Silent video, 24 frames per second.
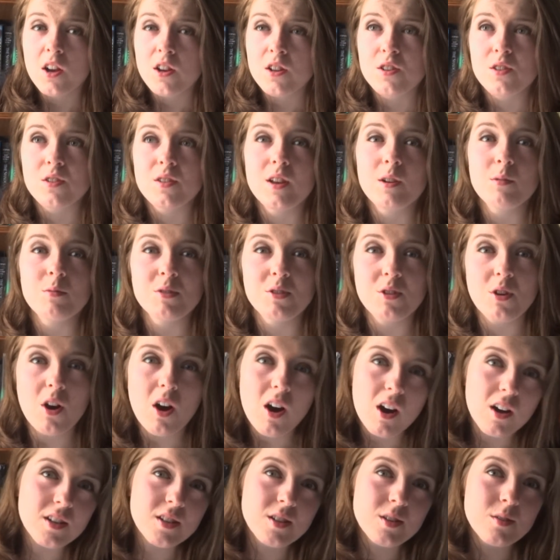So that was
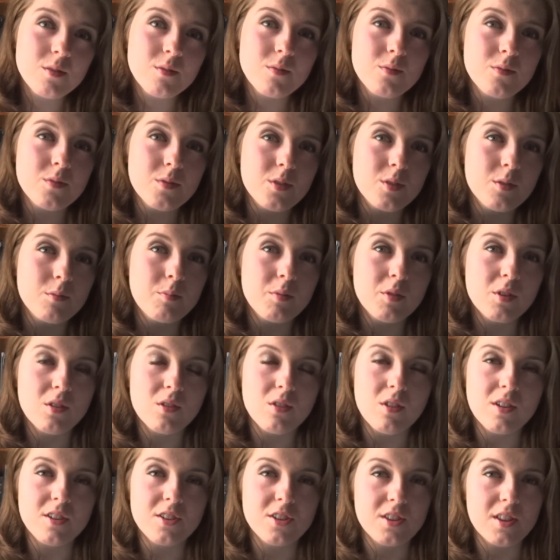awesome for a book
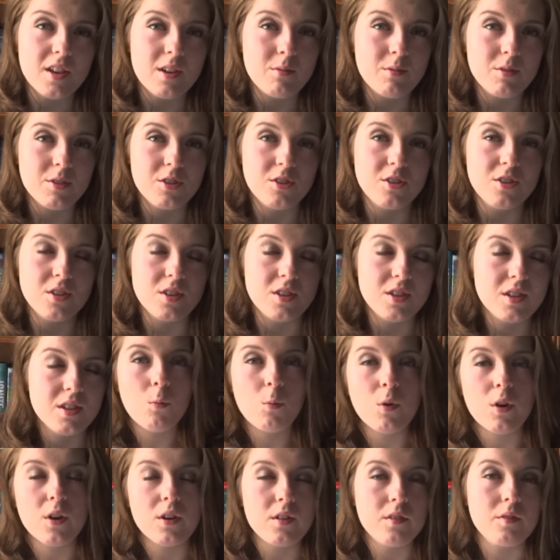launch that was just
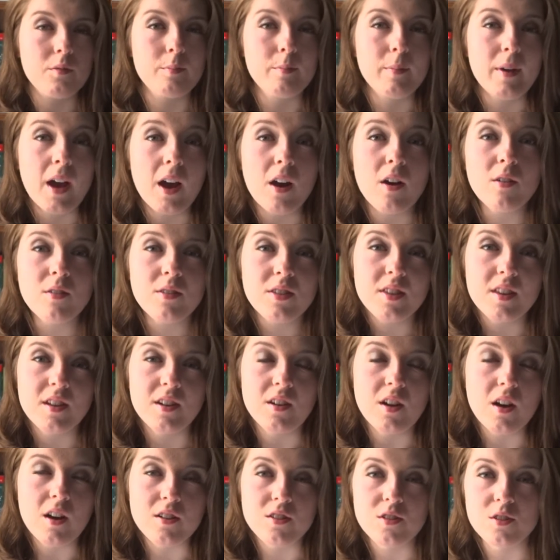word of mouth and
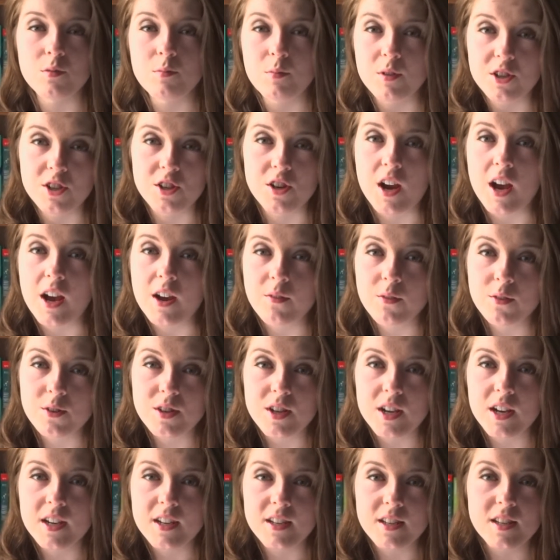not so much
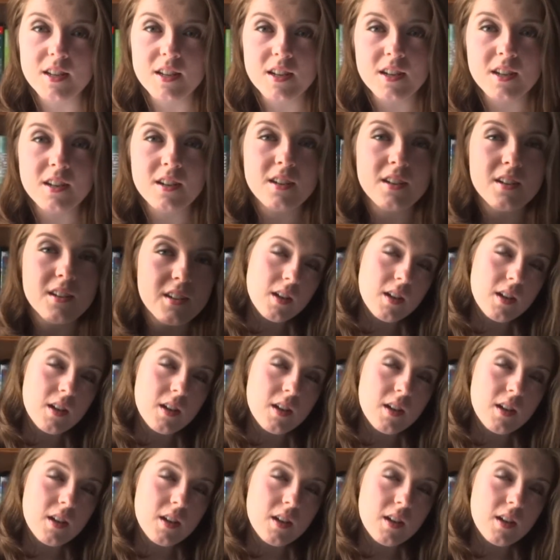advertising.